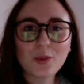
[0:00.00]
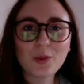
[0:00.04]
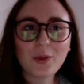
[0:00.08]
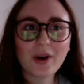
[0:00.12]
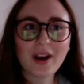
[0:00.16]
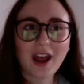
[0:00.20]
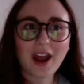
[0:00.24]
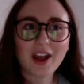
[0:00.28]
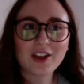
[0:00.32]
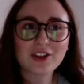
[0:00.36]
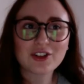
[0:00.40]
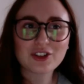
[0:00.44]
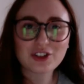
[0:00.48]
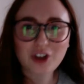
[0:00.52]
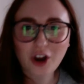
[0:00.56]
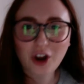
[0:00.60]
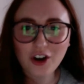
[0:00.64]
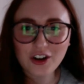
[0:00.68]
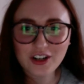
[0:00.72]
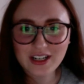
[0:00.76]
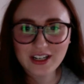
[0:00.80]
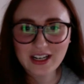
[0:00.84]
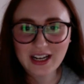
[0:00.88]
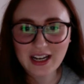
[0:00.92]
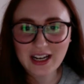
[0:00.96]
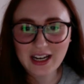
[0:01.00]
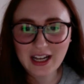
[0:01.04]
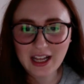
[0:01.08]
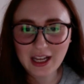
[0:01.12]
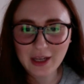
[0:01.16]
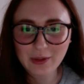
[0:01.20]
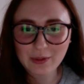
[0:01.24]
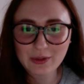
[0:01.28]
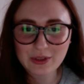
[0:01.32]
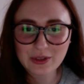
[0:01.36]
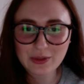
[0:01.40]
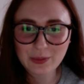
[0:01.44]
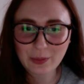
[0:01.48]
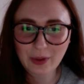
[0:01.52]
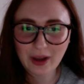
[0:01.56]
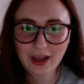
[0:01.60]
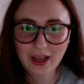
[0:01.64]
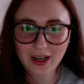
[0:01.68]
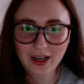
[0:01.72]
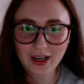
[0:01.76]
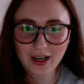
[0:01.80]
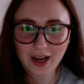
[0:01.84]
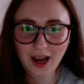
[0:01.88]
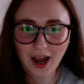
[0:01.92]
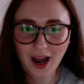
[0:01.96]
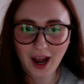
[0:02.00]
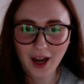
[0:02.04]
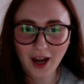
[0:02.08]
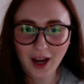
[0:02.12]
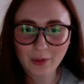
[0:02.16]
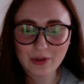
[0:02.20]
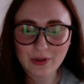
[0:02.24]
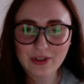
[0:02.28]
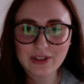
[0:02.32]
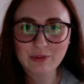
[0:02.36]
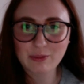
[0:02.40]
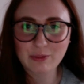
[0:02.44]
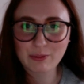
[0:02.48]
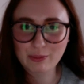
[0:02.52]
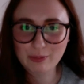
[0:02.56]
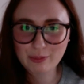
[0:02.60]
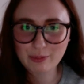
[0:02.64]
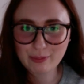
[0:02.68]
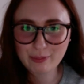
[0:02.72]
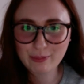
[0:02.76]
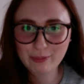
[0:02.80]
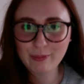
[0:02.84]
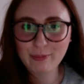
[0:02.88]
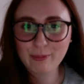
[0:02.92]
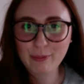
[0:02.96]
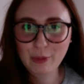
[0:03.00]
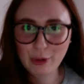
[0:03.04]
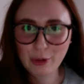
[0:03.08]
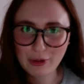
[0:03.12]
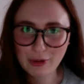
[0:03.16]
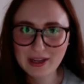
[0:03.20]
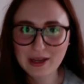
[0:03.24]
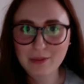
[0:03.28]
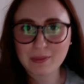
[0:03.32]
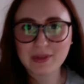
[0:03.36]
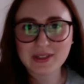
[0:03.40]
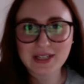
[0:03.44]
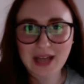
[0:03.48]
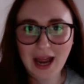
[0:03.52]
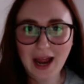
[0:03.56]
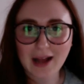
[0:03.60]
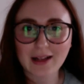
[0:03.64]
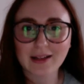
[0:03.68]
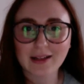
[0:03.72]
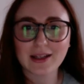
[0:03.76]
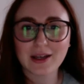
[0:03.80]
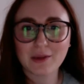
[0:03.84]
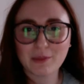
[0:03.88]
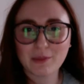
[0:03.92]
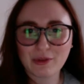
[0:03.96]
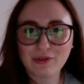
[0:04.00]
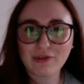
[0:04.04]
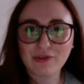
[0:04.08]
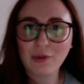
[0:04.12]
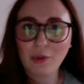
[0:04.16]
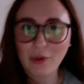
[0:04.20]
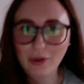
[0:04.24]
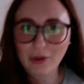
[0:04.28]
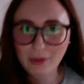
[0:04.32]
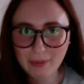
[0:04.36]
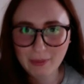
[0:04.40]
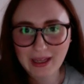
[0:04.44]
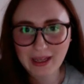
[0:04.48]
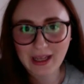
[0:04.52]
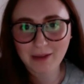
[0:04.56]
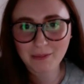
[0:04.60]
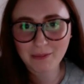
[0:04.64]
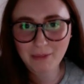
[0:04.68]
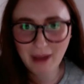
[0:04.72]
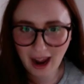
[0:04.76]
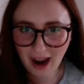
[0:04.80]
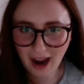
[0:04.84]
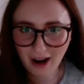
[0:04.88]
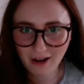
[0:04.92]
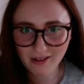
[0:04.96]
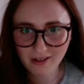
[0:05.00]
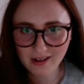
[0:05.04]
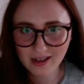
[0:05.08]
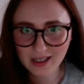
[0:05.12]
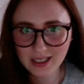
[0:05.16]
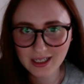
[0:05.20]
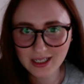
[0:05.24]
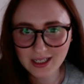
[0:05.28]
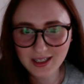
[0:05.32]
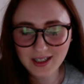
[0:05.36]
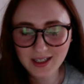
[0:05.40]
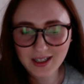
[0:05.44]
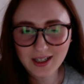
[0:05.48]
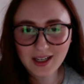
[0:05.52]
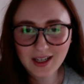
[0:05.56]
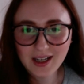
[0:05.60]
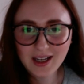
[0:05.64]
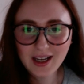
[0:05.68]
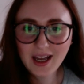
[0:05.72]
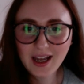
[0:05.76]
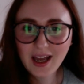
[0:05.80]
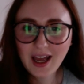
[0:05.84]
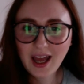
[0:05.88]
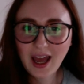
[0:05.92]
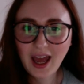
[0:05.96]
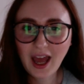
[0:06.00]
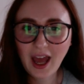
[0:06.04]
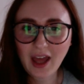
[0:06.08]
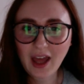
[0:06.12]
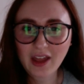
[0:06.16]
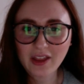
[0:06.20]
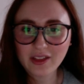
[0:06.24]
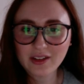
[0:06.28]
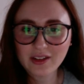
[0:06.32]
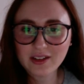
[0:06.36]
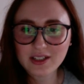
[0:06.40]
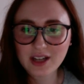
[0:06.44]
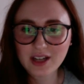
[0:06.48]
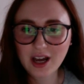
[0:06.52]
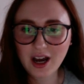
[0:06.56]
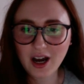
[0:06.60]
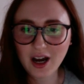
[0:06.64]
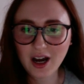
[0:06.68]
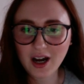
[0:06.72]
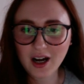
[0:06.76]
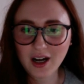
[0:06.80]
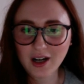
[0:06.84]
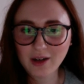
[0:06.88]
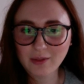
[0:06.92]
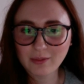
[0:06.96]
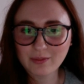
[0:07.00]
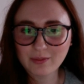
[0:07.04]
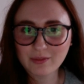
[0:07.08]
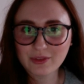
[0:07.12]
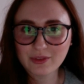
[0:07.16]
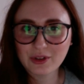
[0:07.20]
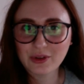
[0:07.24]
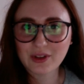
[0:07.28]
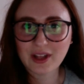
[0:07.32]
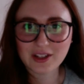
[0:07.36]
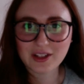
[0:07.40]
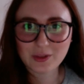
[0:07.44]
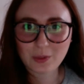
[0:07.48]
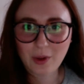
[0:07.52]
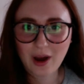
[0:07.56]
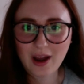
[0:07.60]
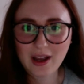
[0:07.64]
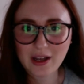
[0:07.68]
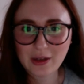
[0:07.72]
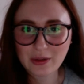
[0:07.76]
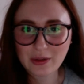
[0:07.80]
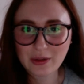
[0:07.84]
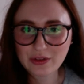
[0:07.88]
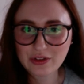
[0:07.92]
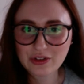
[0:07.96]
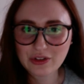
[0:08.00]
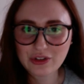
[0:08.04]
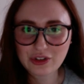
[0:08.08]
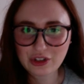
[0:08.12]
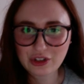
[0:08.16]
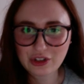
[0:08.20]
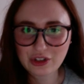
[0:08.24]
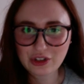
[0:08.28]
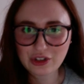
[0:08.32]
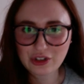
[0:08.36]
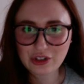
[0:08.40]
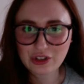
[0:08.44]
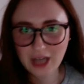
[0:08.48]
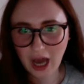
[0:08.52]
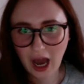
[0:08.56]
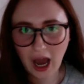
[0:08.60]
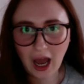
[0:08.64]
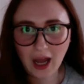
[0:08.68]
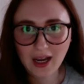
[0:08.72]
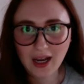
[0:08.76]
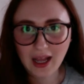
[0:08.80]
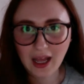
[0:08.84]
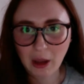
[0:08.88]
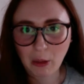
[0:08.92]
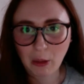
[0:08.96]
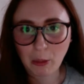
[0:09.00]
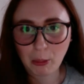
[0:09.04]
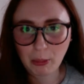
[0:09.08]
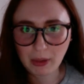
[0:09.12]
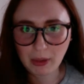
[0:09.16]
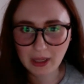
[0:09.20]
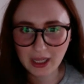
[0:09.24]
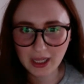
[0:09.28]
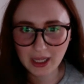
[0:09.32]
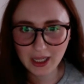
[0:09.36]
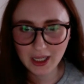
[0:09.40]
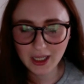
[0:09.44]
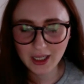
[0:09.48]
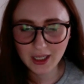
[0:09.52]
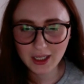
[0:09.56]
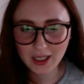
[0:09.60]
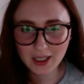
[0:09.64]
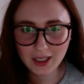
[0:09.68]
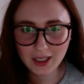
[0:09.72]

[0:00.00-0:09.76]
when I started it, it was when I was Maria Battaglia before being married. And so that's why it's just .mb.